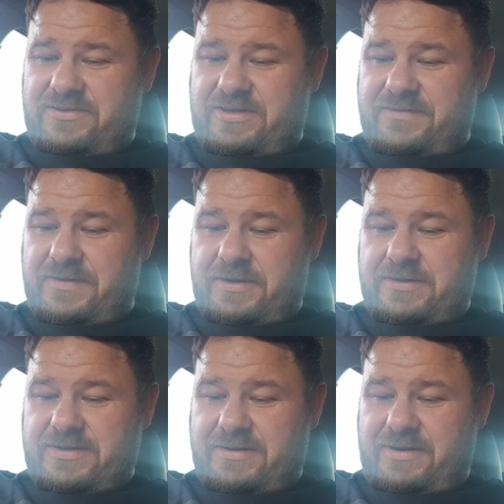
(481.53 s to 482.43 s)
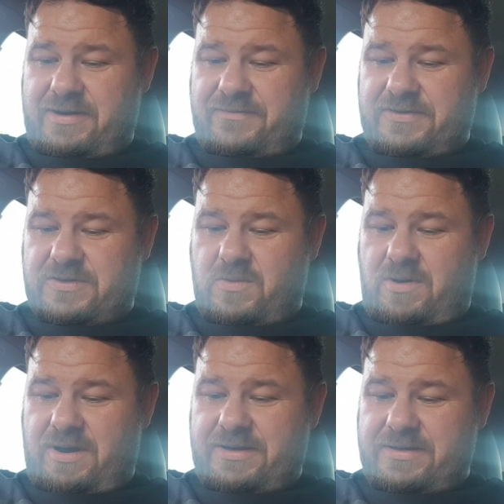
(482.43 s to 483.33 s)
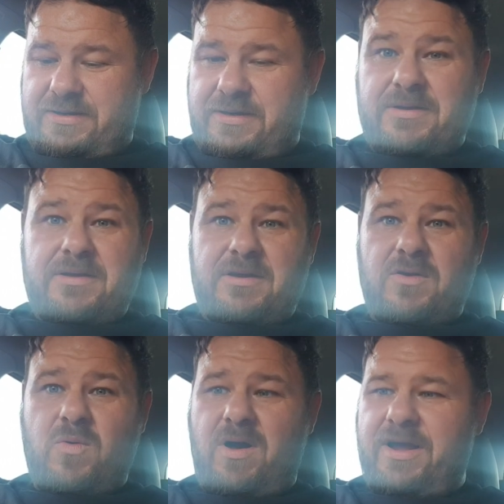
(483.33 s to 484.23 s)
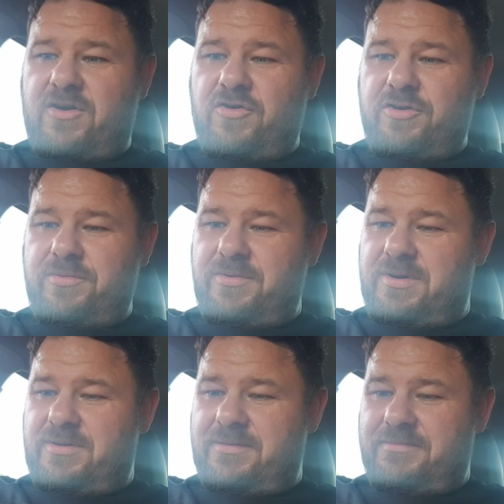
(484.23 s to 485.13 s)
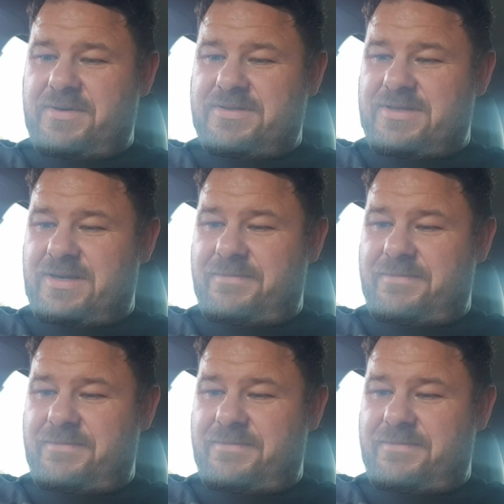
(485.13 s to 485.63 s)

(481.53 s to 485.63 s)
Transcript: certificate, so I don't know if it's quite crude, but